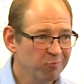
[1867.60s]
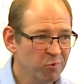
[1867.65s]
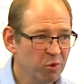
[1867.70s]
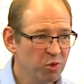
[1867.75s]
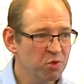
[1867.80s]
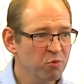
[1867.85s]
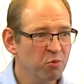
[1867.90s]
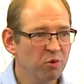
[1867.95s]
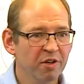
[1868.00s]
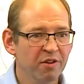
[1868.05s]
It
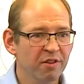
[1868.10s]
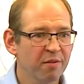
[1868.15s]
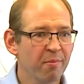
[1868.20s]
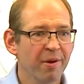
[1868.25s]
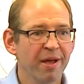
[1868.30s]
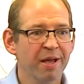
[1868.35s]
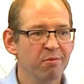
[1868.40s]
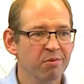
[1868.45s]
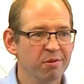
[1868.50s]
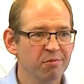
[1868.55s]
wasn't worth the
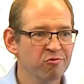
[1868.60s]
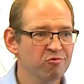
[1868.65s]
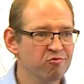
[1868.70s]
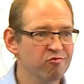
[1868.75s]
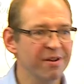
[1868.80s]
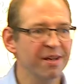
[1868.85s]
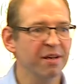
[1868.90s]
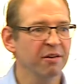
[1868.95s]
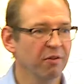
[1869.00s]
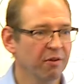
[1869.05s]
paper it was
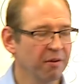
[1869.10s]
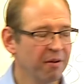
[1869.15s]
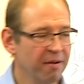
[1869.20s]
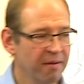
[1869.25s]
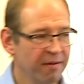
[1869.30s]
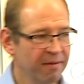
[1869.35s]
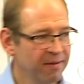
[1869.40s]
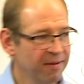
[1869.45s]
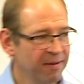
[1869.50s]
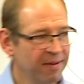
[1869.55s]
written on.
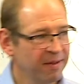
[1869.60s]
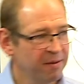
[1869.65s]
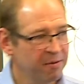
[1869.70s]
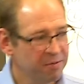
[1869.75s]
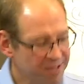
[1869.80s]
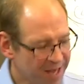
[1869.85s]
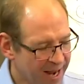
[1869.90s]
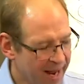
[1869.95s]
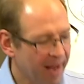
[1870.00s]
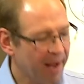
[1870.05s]
It
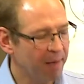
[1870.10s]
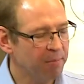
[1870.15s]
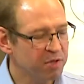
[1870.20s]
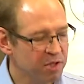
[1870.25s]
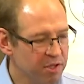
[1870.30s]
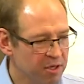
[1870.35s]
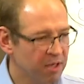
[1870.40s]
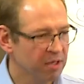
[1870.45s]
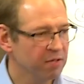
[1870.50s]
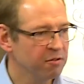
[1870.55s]
was
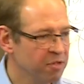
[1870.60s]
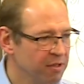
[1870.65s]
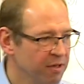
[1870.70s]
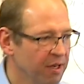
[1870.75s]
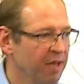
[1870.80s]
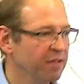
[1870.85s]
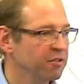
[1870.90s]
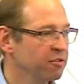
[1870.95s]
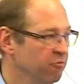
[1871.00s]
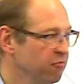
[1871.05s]
absolute and
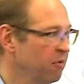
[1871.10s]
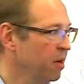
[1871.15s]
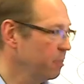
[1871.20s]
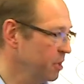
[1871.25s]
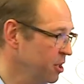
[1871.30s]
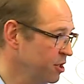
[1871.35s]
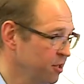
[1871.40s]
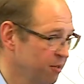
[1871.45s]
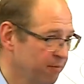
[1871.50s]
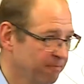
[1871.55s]
utter
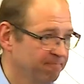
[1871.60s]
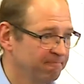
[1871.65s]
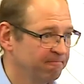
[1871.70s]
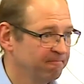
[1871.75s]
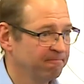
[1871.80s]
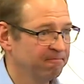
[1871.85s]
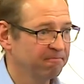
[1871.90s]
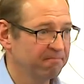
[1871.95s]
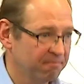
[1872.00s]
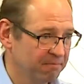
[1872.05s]
rubbish.
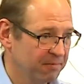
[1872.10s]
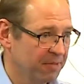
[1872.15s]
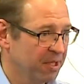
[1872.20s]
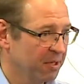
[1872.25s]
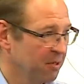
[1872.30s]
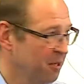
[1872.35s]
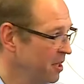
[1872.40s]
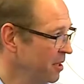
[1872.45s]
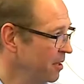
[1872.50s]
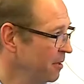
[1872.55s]

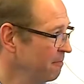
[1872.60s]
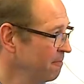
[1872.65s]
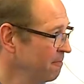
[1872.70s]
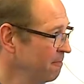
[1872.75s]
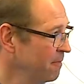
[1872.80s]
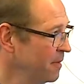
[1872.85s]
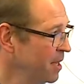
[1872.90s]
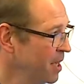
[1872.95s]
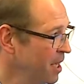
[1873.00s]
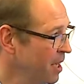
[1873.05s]
Okay?
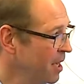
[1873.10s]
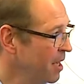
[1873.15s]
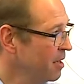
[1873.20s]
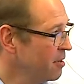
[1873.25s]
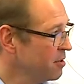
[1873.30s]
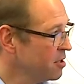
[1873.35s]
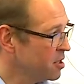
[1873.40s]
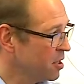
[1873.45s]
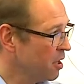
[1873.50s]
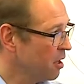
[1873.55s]

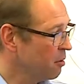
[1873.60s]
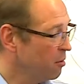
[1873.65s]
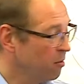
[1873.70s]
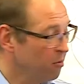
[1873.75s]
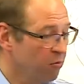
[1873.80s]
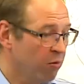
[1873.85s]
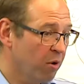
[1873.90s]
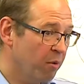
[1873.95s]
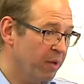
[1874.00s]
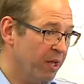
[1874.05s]
So
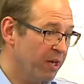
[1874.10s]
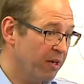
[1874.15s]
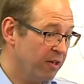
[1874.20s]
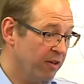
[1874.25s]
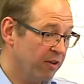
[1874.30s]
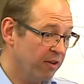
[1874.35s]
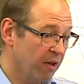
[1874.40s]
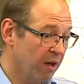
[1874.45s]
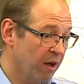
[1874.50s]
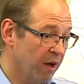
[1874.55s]
what we
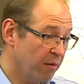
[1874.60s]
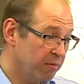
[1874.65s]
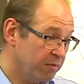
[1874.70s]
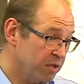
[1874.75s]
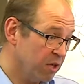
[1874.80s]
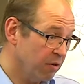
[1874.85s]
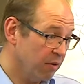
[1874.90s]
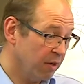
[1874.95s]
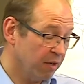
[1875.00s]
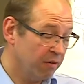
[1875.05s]
ended up
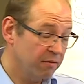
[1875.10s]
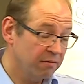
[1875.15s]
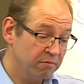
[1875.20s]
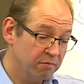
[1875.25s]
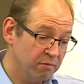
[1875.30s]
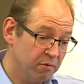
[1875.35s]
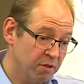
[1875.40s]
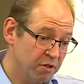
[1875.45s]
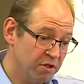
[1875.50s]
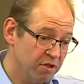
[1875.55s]
doing
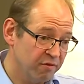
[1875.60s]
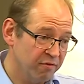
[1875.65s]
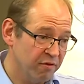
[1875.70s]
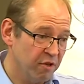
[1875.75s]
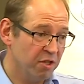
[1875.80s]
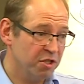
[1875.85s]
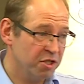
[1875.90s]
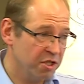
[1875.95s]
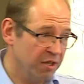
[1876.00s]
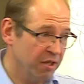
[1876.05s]
was
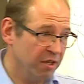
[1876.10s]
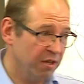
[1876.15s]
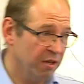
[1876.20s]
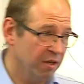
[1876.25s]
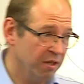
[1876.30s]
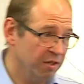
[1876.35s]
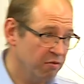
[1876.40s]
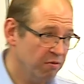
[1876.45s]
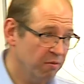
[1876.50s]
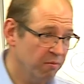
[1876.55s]
advising the
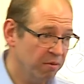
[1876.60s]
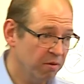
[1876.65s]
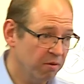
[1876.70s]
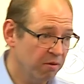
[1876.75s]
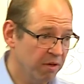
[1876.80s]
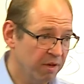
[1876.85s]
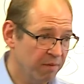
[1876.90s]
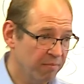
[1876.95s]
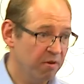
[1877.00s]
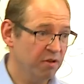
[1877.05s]
client to
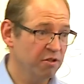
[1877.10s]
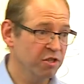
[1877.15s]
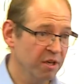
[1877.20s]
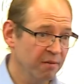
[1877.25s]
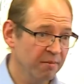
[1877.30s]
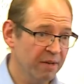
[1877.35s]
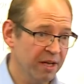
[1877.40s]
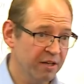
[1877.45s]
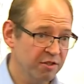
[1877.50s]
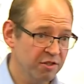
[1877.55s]
employ a
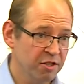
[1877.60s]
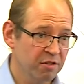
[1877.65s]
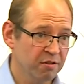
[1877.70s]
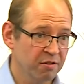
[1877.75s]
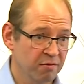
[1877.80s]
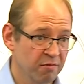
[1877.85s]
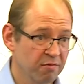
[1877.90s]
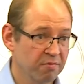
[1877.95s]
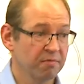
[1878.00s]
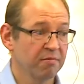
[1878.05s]
project manager
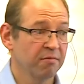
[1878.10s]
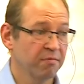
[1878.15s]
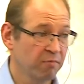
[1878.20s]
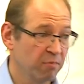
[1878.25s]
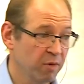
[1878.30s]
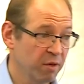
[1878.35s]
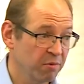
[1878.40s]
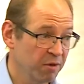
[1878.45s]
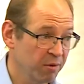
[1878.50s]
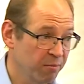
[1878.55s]
that
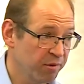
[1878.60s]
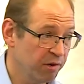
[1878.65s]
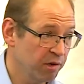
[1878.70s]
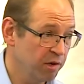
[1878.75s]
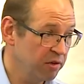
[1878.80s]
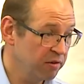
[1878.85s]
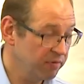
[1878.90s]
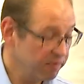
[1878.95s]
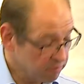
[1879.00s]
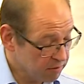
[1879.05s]
we would
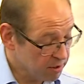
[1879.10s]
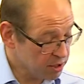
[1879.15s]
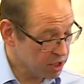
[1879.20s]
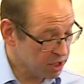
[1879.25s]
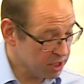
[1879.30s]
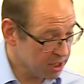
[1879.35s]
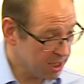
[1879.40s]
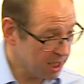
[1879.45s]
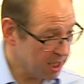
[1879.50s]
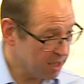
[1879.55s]
approve, which
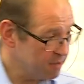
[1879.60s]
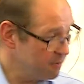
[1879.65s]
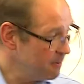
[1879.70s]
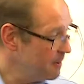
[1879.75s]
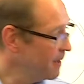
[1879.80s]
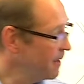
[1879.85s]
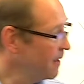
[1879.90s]
he did,